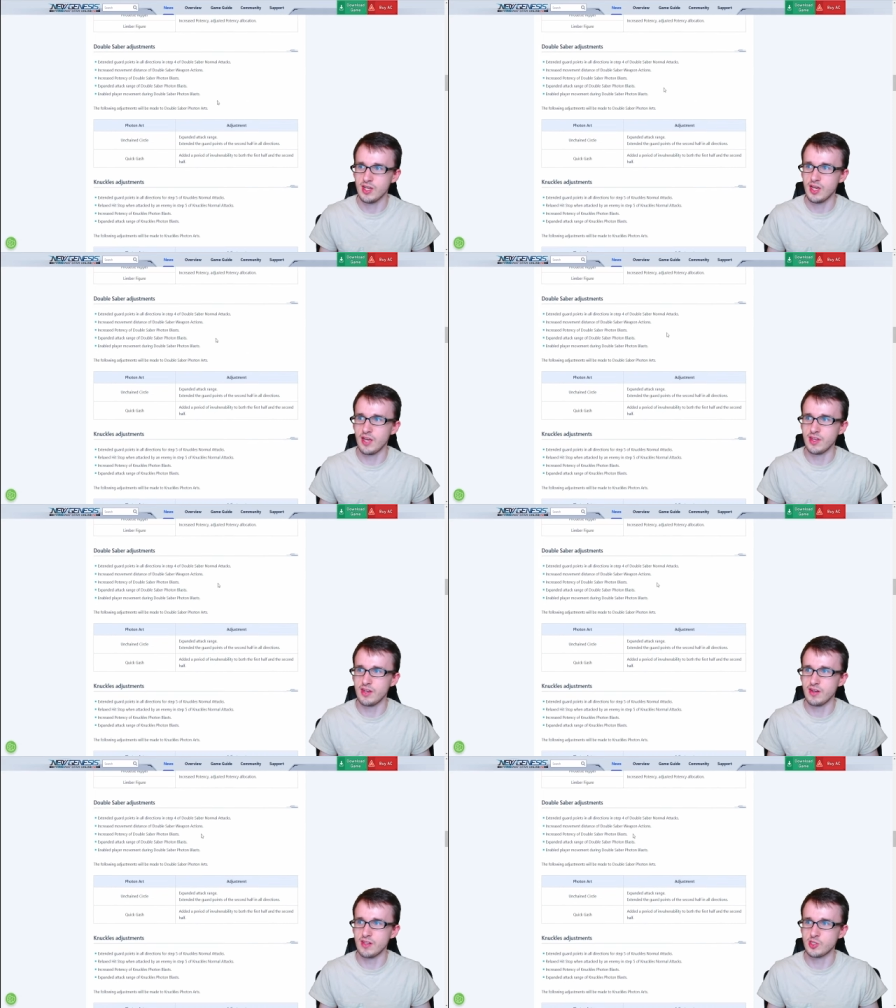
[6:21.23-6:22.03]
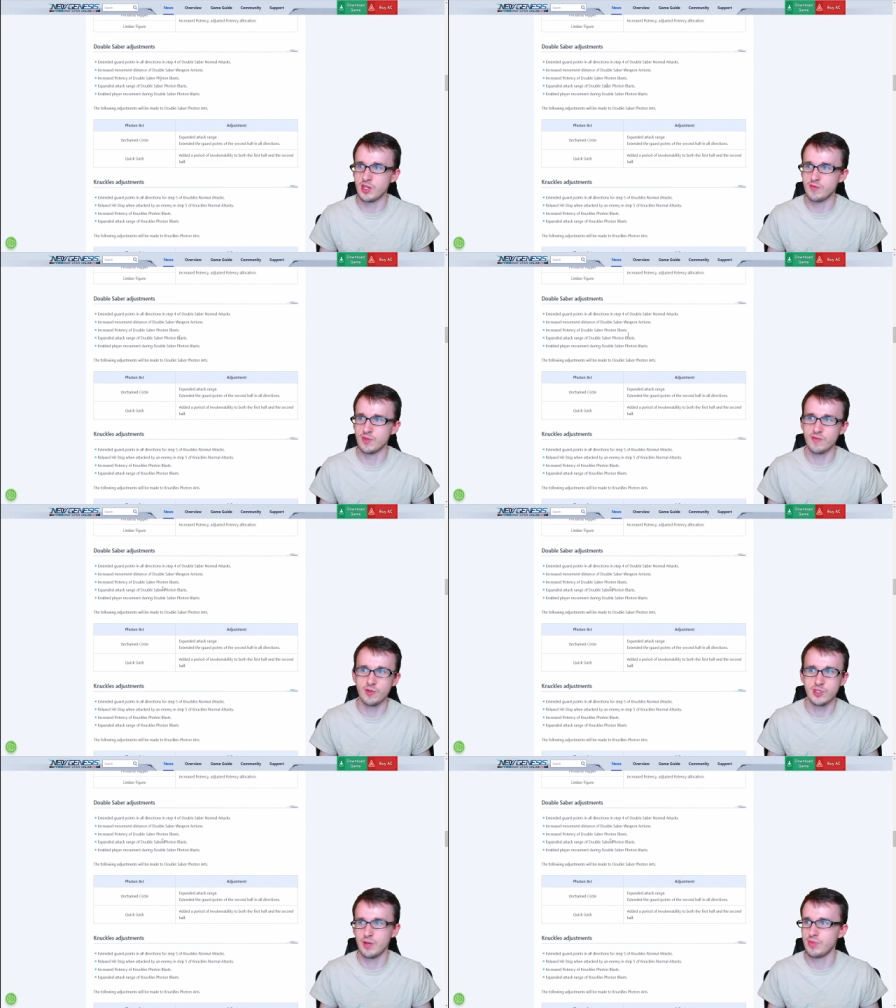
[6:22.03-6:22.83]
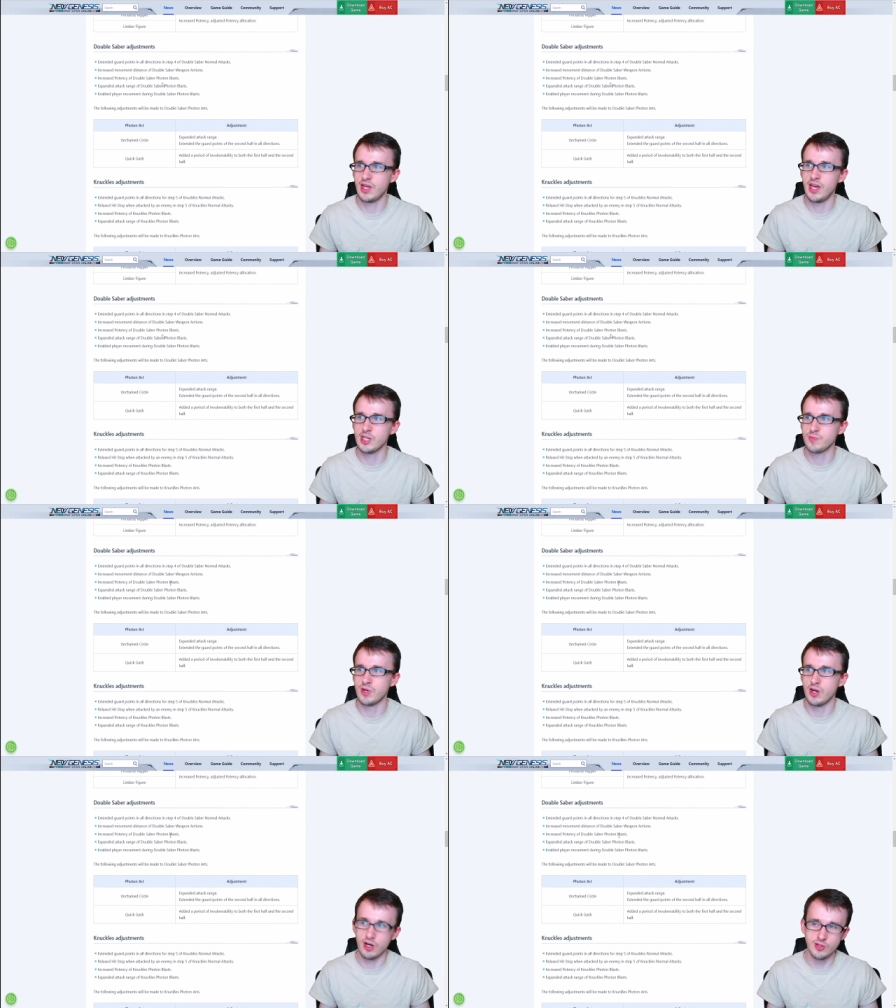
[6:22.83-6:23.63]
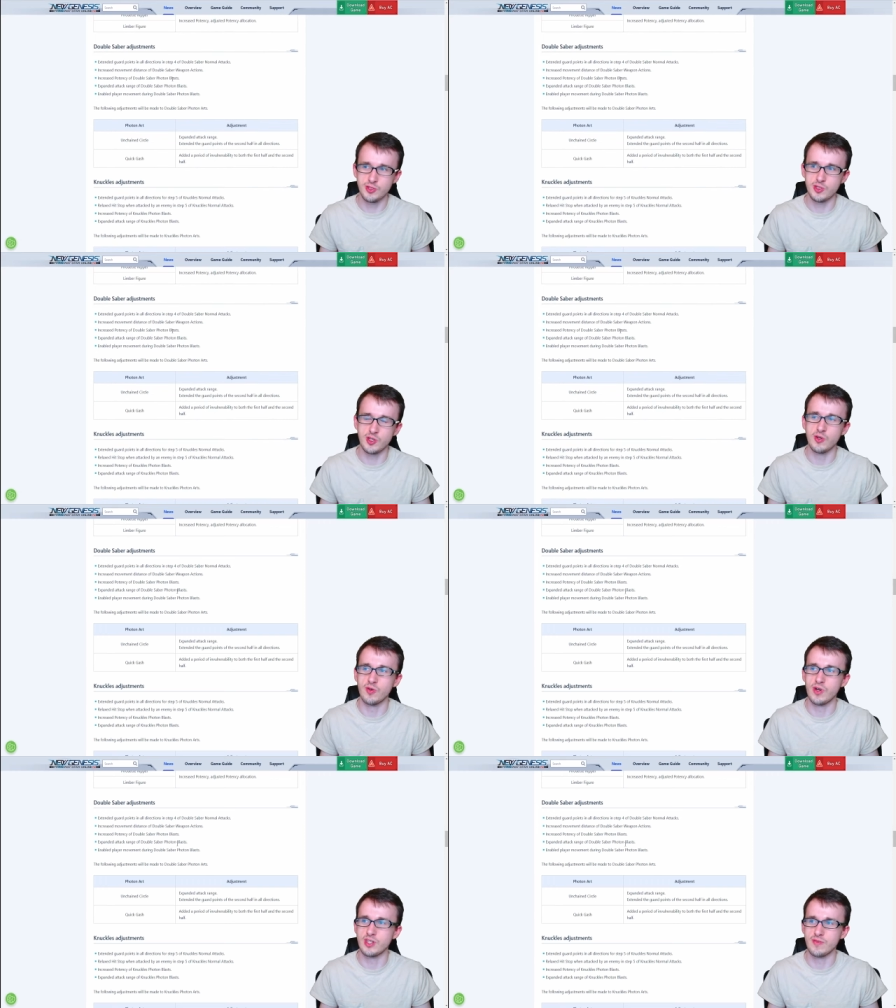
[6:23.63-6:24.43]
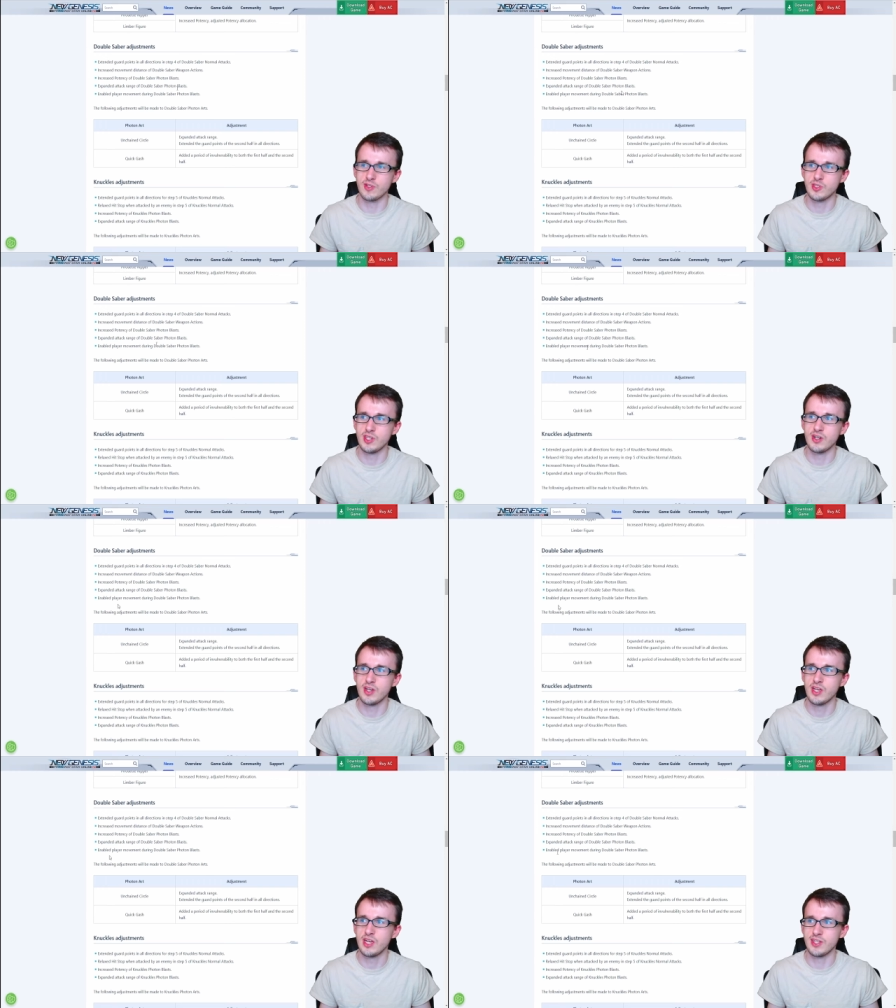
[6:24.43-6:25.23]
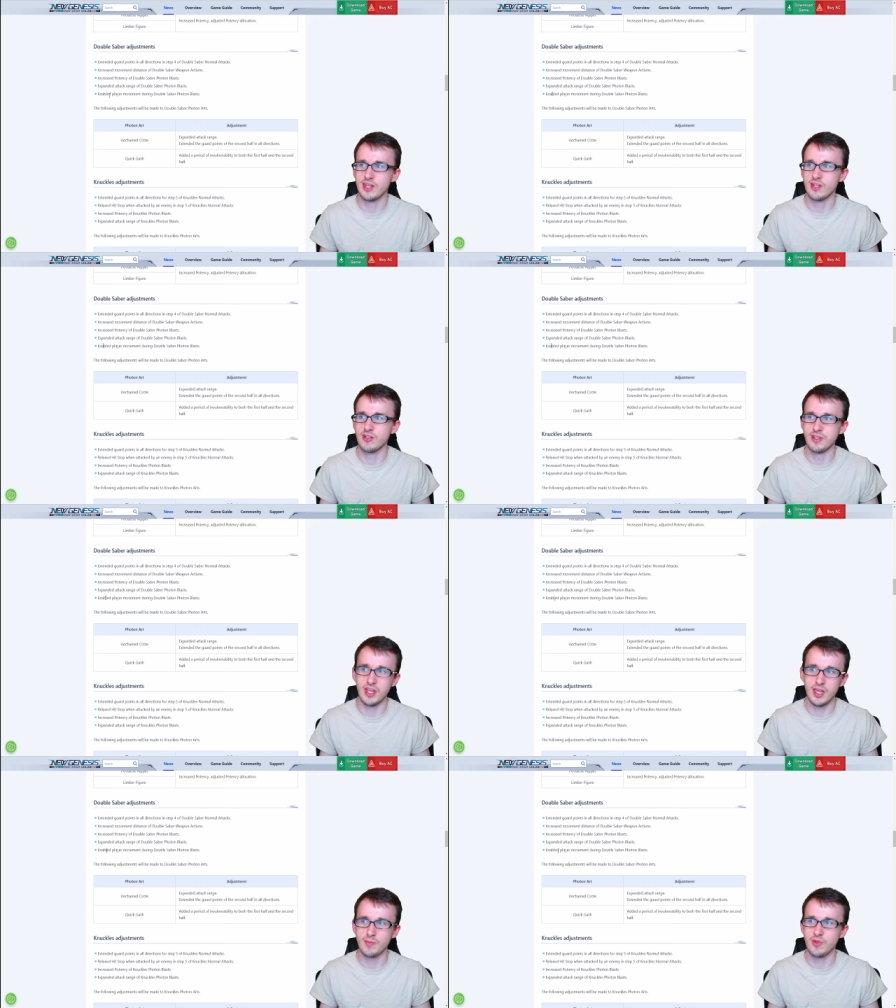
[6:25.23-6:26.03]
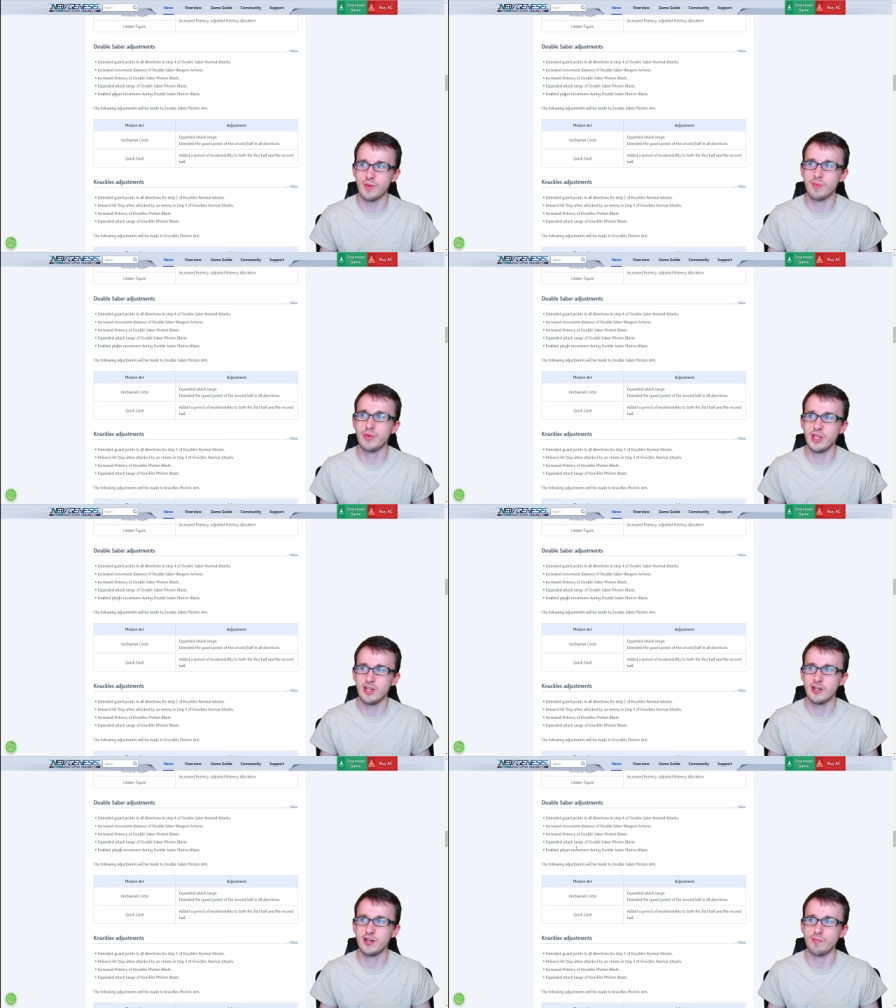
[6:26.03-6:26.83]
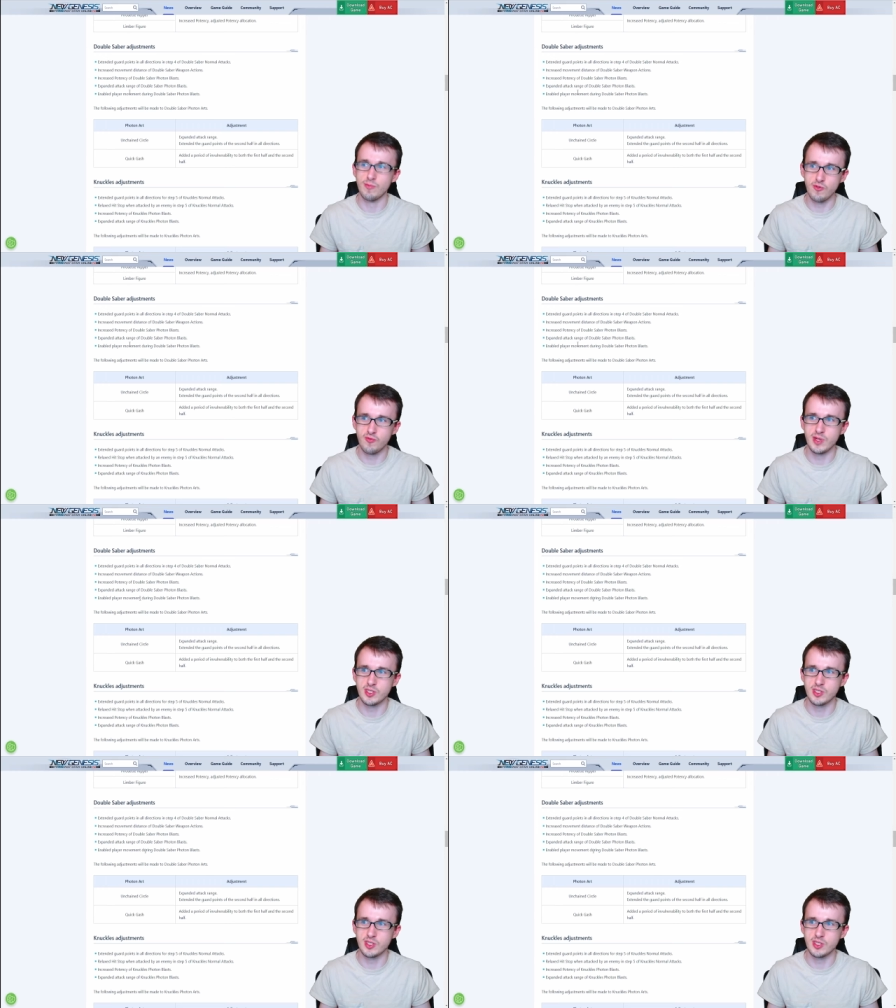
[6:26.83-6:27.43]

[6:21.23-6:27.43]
And then the stuff with the Photon Blast, but also a difference here is that it will enable player movement